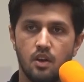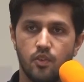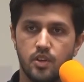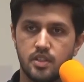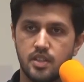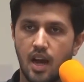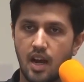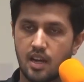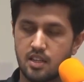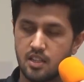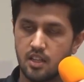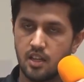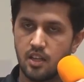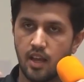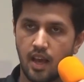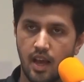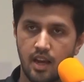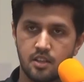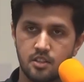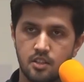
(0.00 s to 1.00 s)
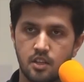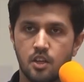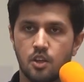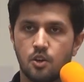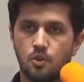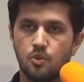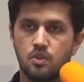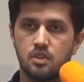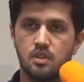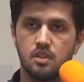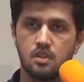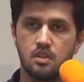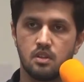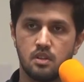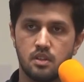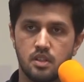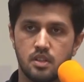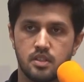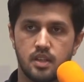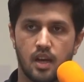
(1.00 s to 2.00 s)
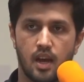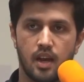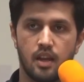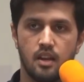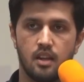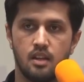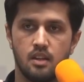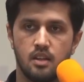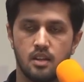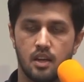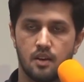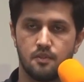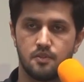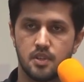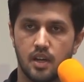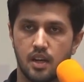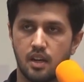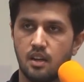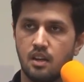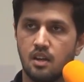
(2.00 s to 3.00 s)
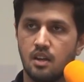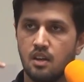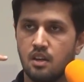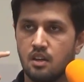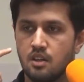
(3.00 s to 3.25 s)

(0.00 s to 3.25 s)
which actually execute the design and dev side.